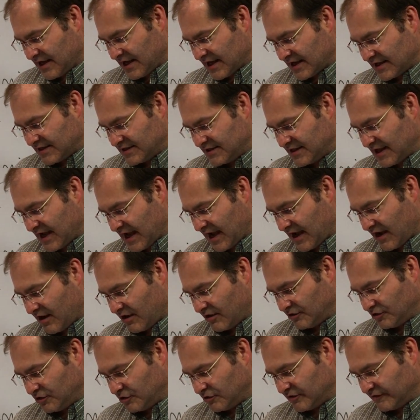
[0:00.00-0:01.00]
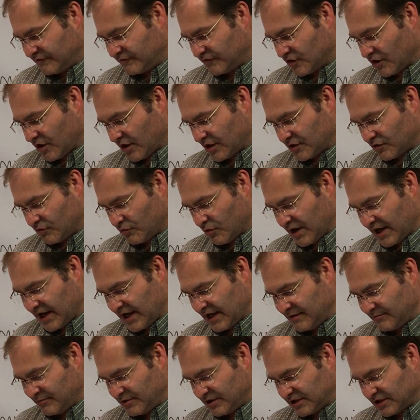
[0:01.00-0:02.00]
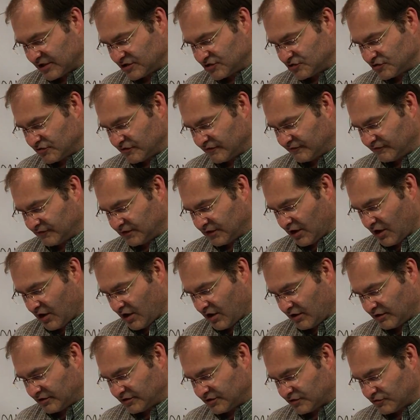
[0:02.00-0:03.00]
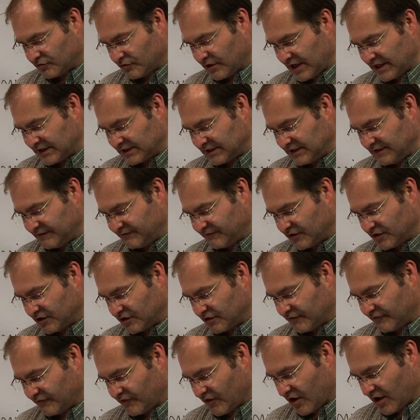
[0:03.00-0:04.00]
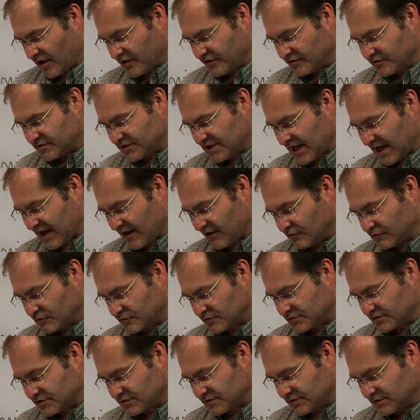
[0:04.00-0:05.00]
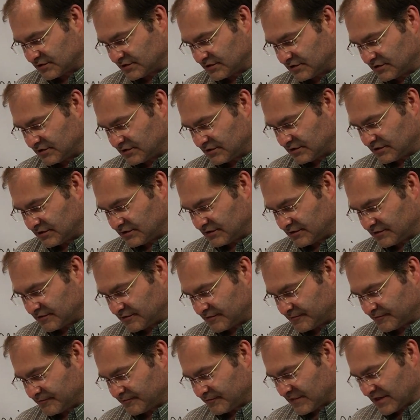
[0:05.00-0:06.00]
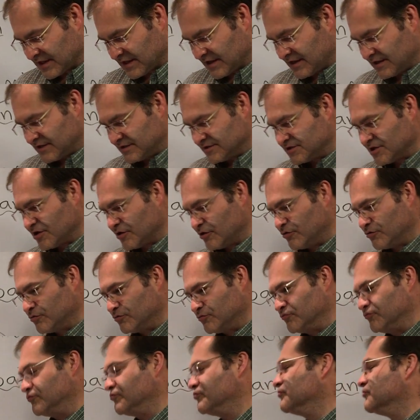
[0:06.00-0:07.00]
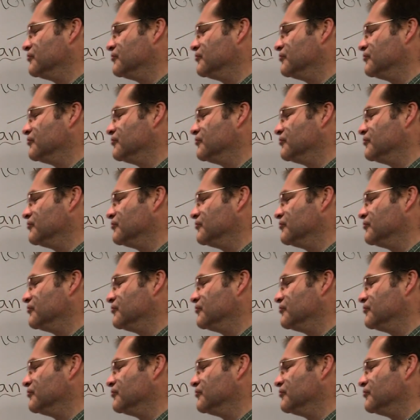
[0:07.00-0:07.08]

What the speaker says: And now you have gone away because you have longed greatly for your father's house. So